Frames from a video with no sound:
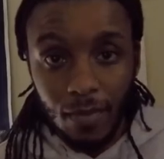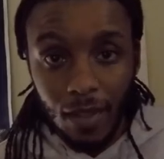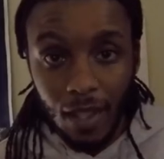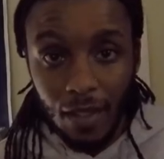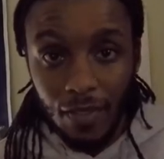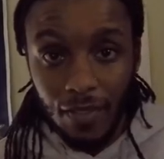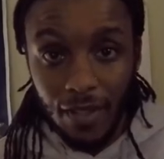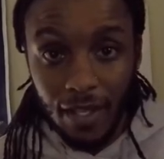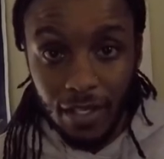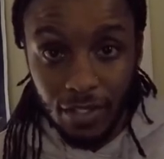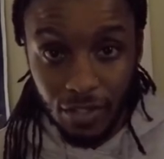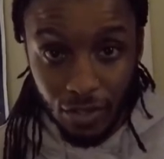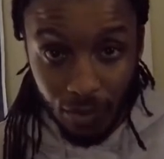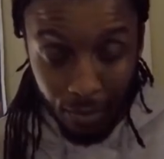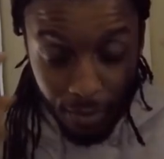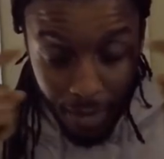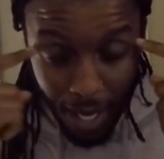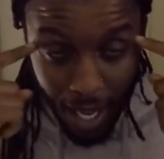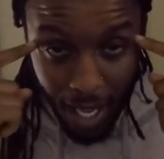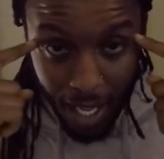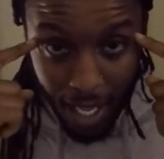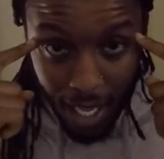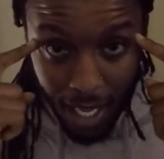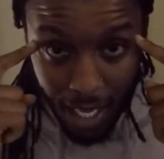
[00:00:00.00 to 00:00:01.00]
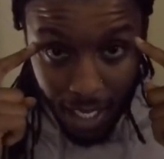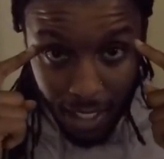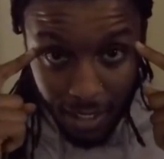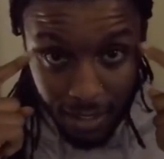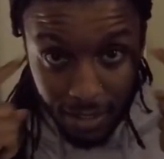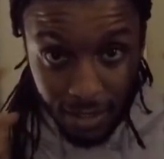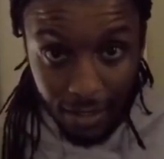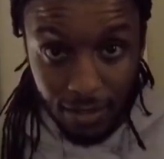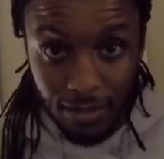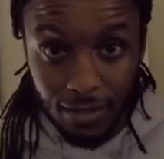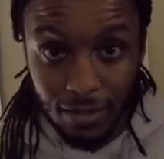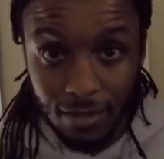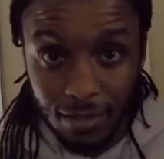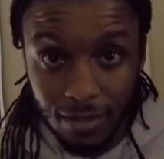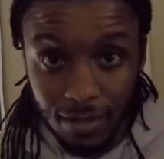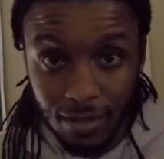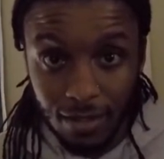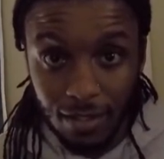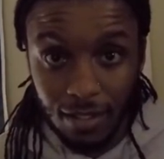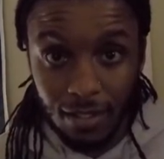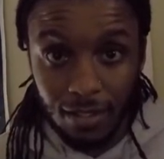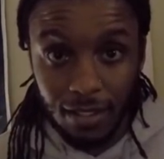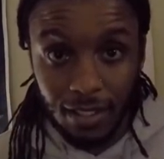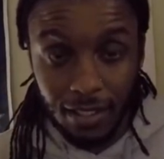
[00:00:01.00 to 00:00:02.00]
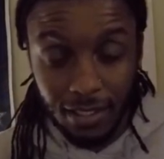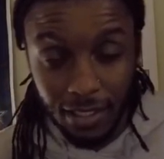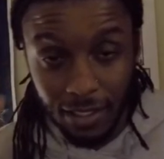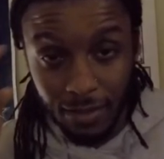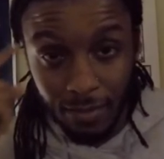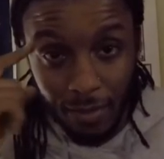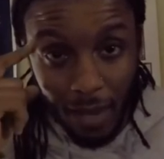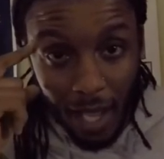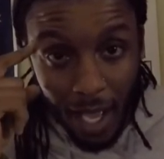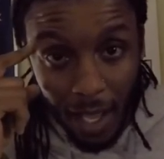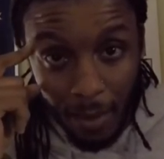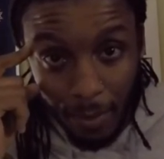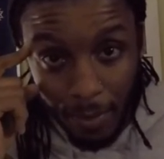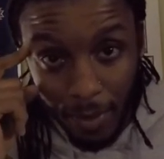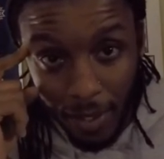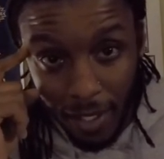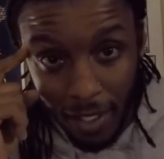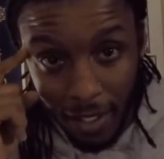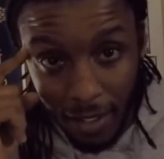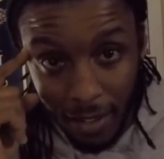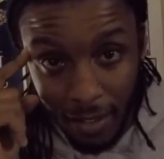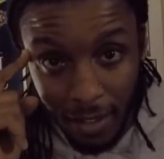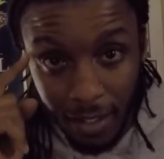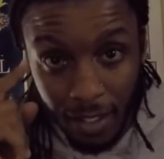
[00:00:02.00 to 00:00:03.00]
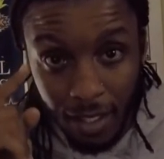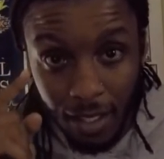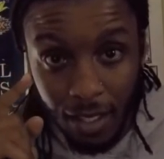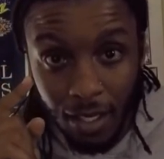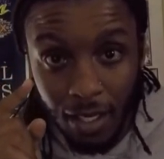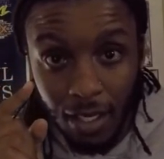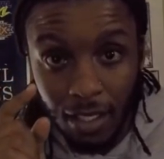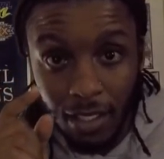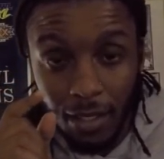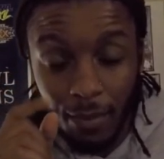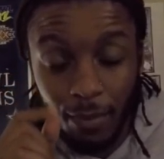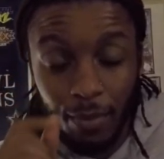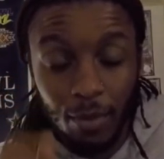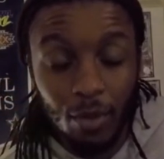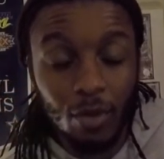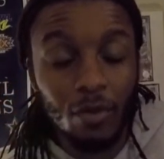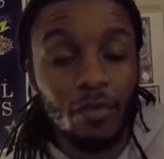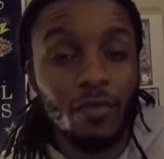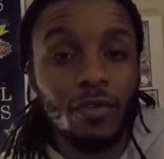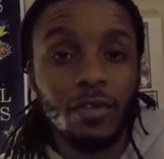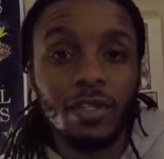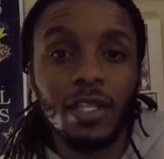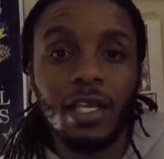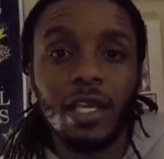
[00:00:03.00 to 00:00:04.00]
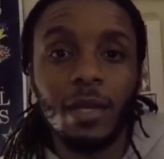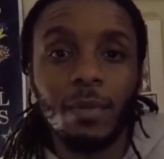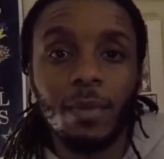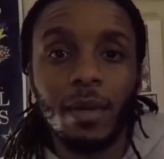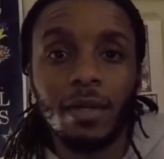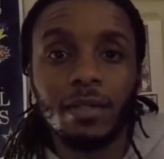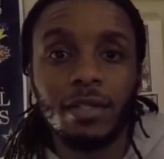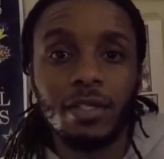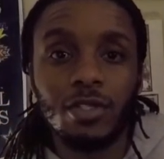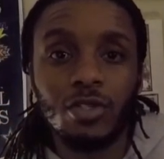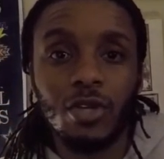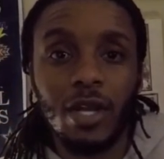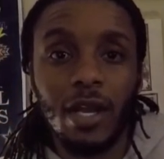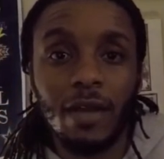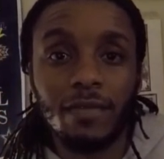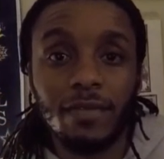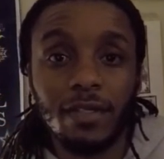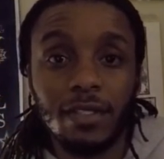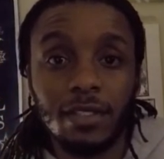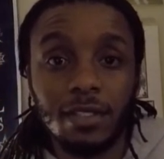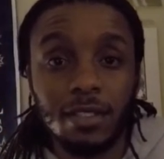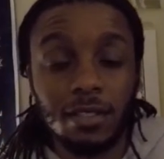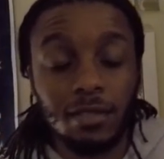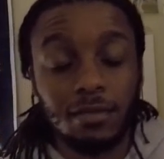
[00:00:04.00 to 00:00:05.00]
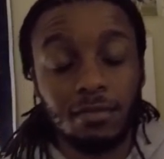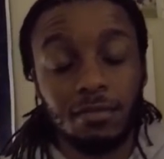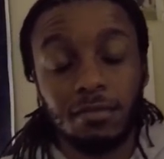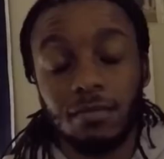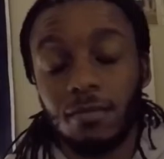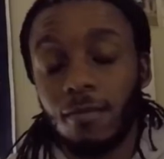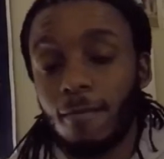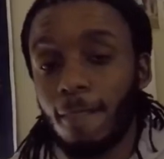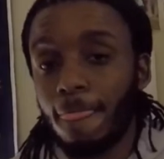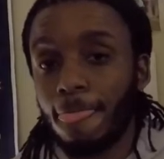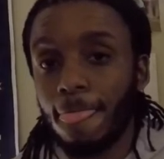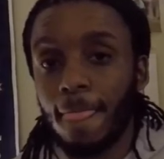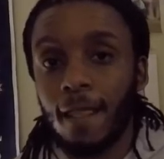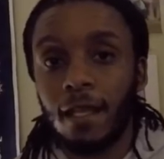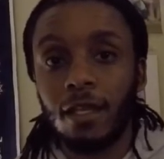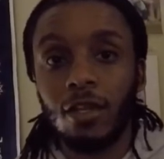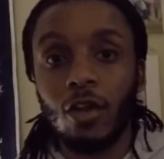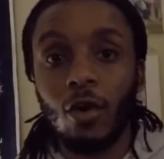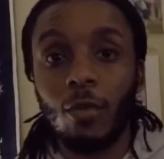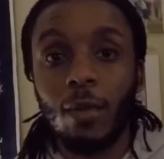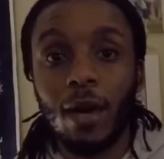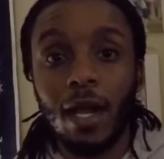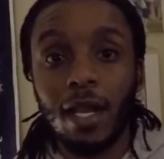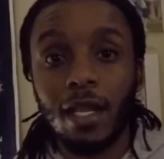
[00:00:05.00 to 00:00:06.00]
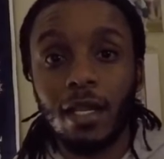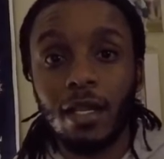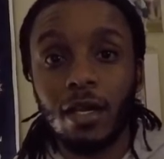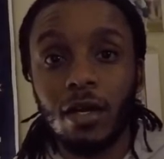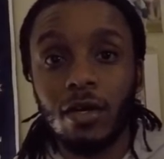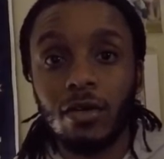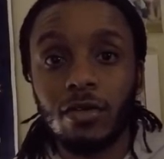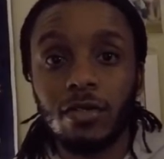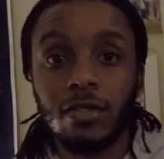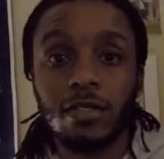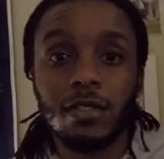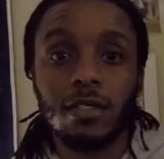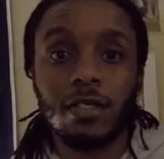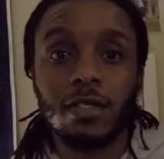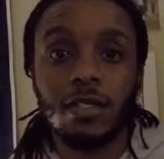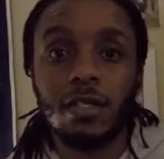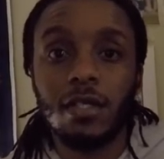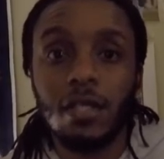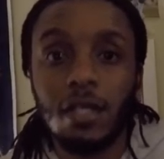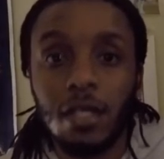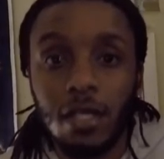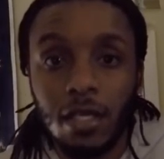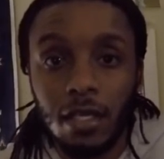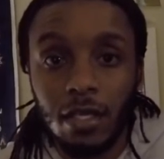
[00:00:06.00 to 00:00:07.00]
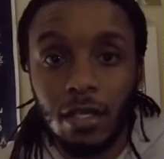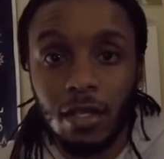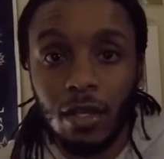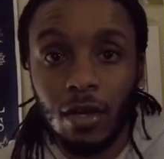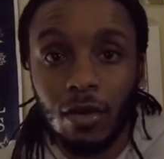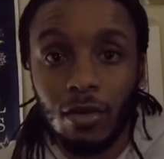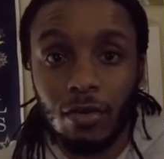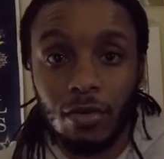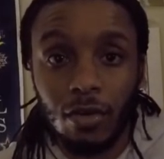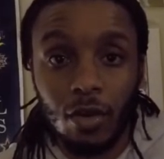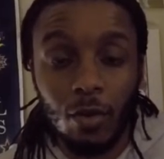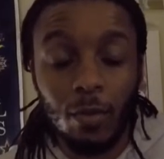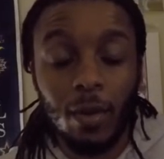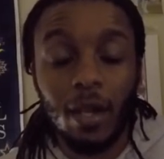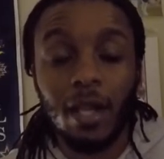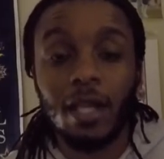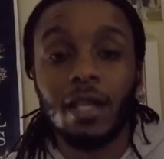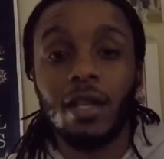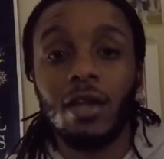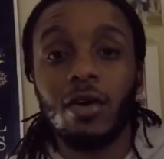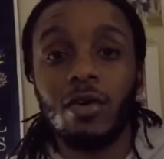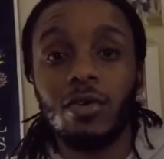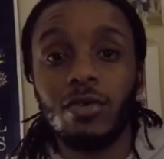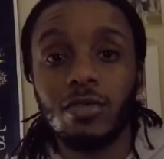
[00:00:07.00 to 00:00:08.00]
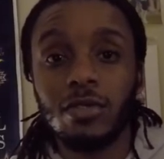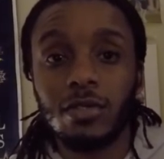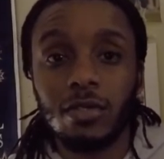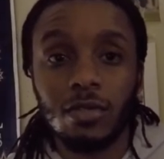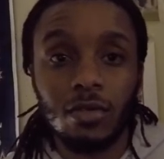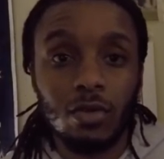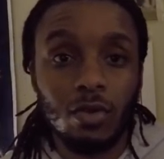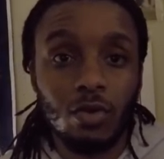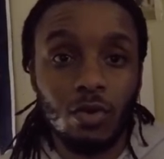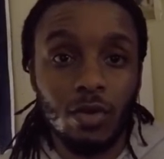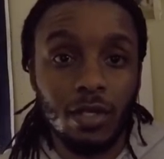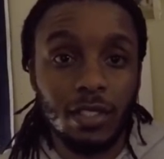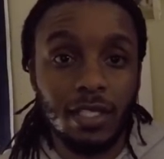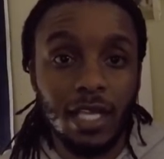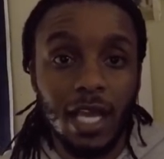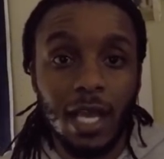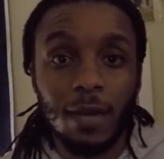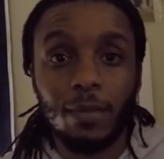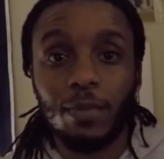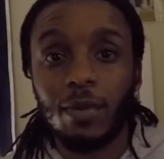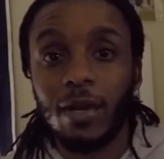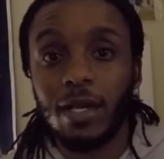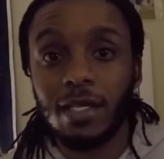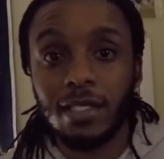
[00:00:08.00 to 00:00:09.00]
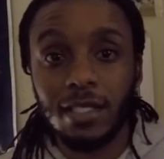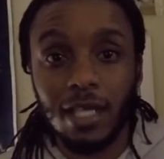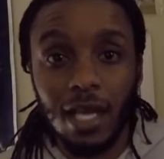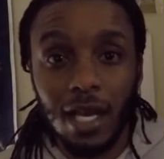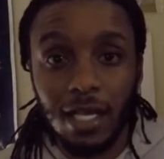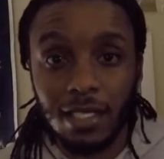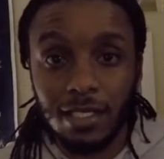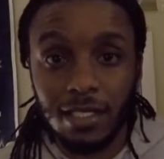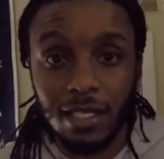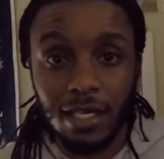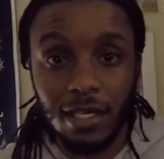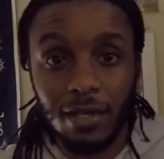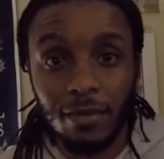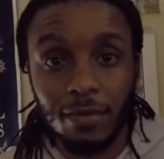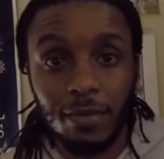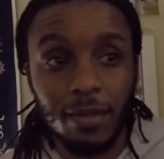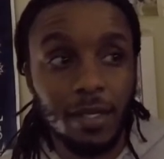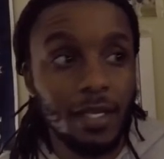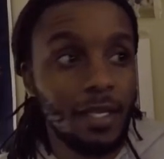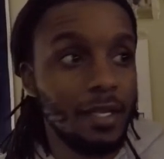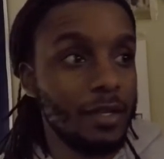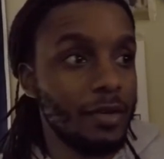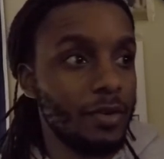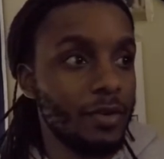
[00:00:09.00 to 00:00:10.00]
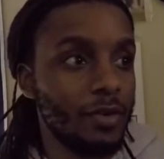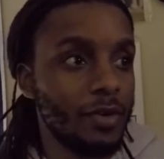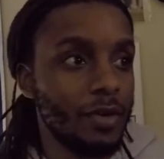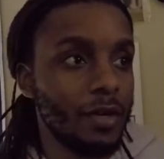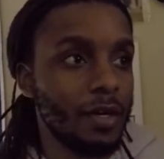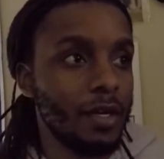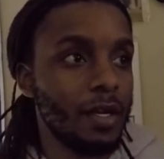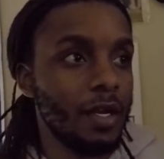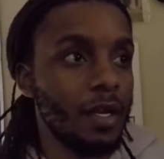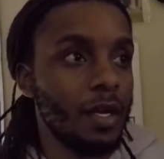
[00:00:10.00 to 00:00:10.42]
These are my eyes. This is my opinion. The beautiful thing about the draft is nobody knows. You know, nobody knows who a Dak Prescott's gonna be or